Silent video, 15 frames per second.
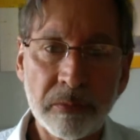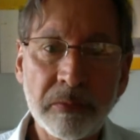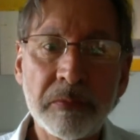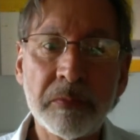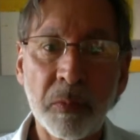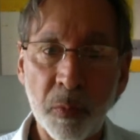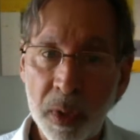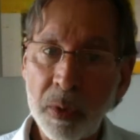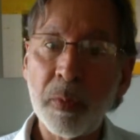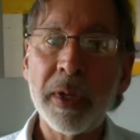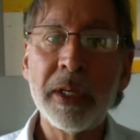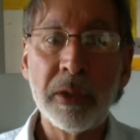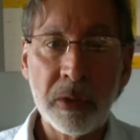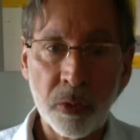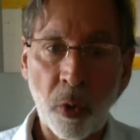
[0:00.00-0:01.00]
when we
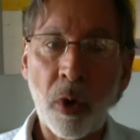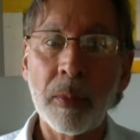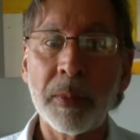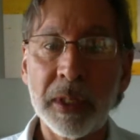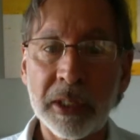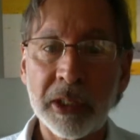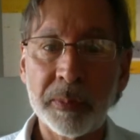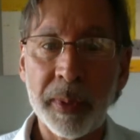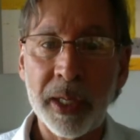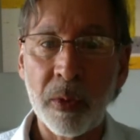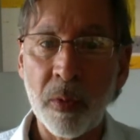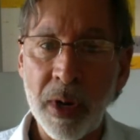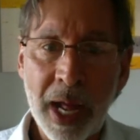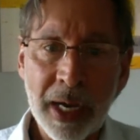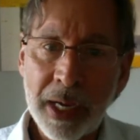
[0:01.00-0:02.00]
normally speak. We're
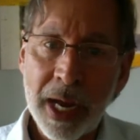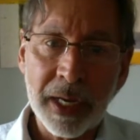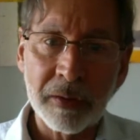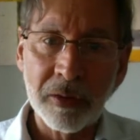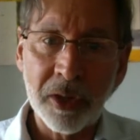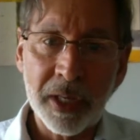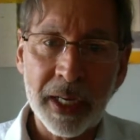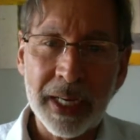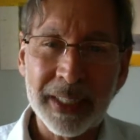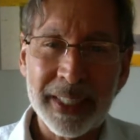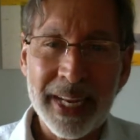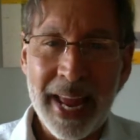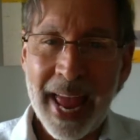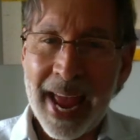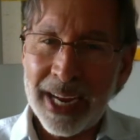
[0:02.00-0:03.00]
not kind of looking at
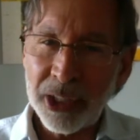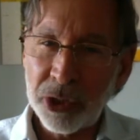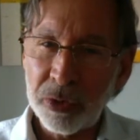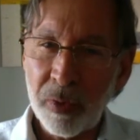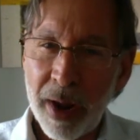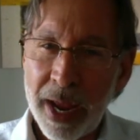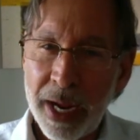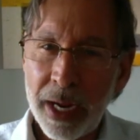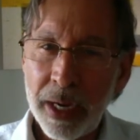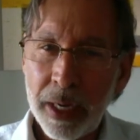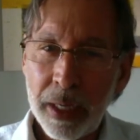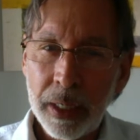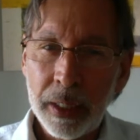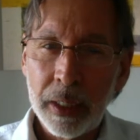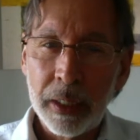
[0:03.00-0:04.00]
the X-ray.
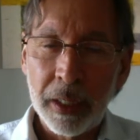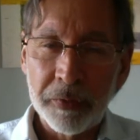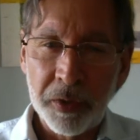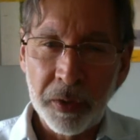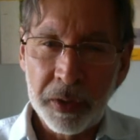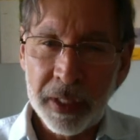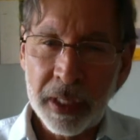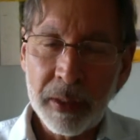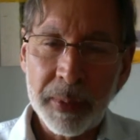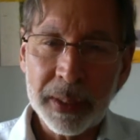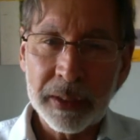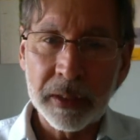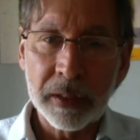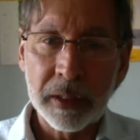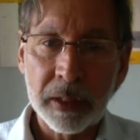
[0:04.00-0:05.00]
If you think about
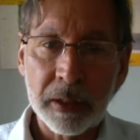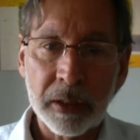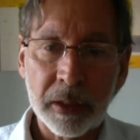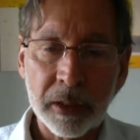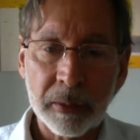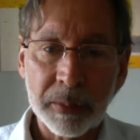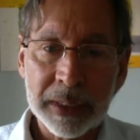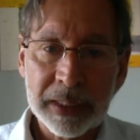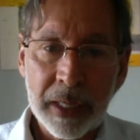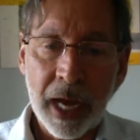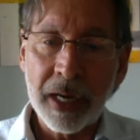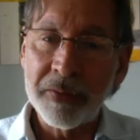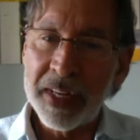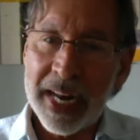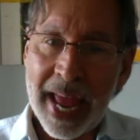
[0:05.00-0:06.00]
the syllogism, it's kind
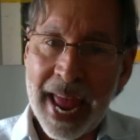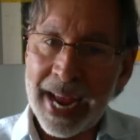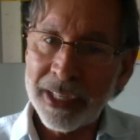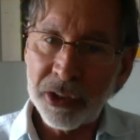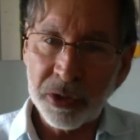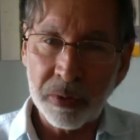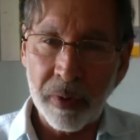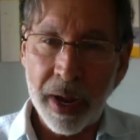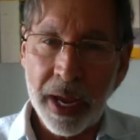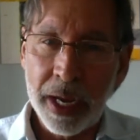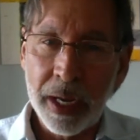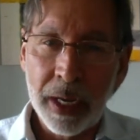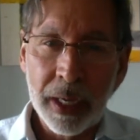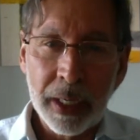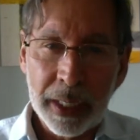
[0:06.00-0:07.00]
of an X-ray.
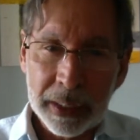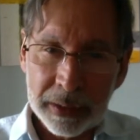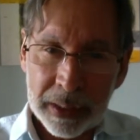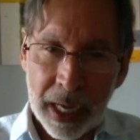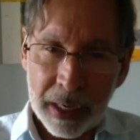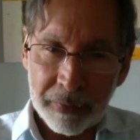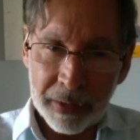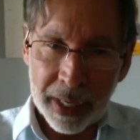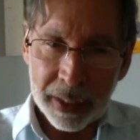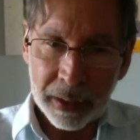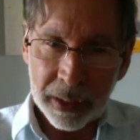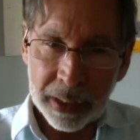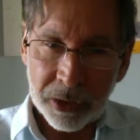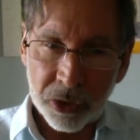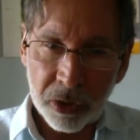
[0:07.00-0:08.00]
It's kind of like,
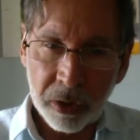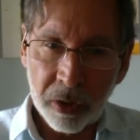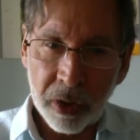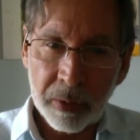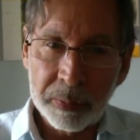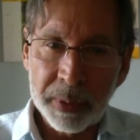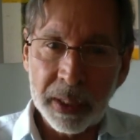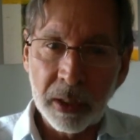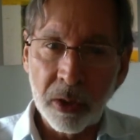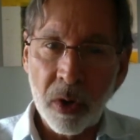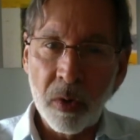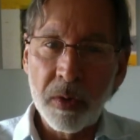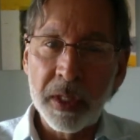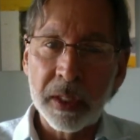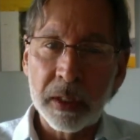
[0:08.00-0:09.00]
let's look
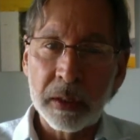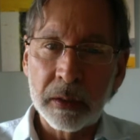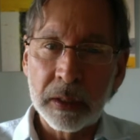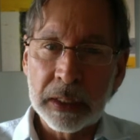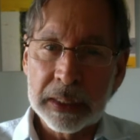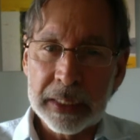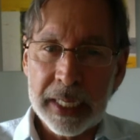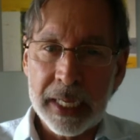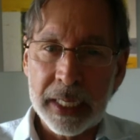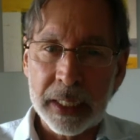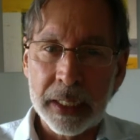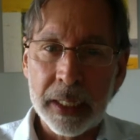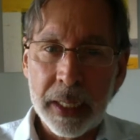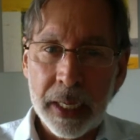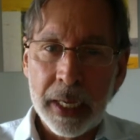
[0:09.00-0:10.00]
below the
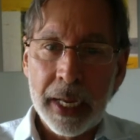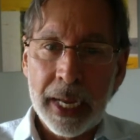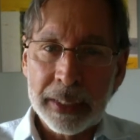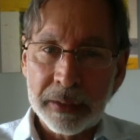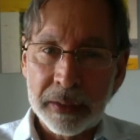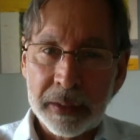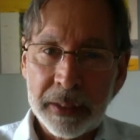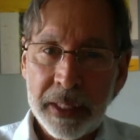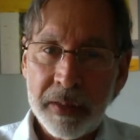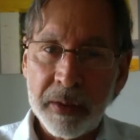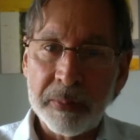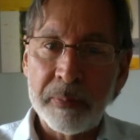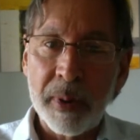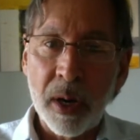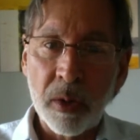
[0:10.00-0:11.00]
skin and see the
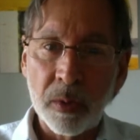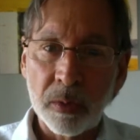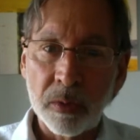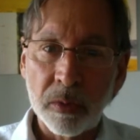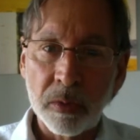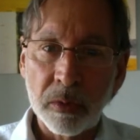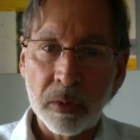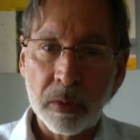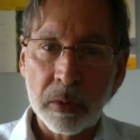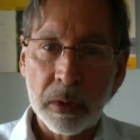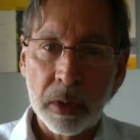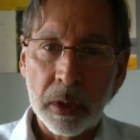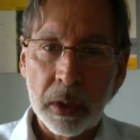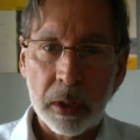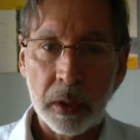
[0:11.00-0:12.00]
bones,
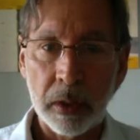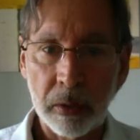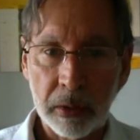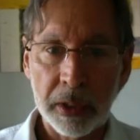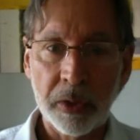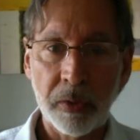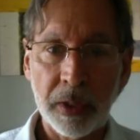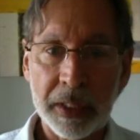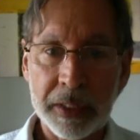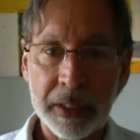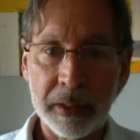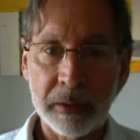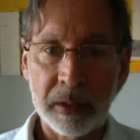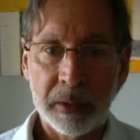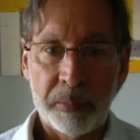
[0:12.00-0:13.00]
literally
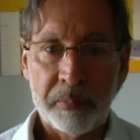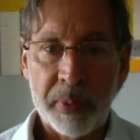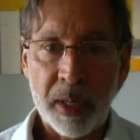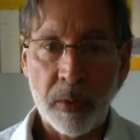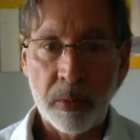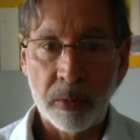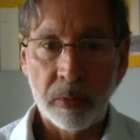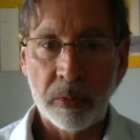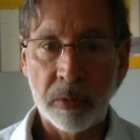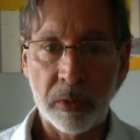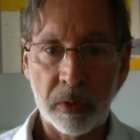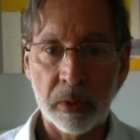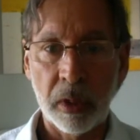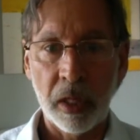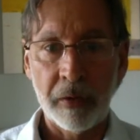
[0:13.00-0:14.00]
the bones
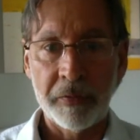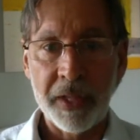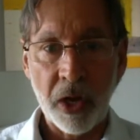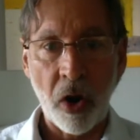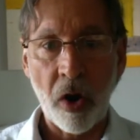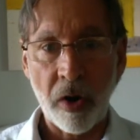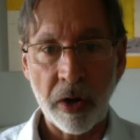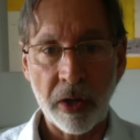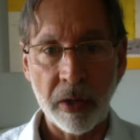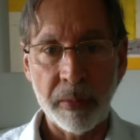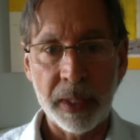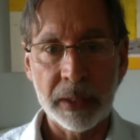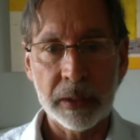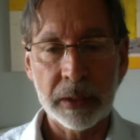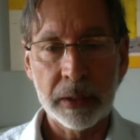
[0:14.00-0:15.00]
of the
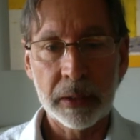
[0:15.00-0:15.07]
argument.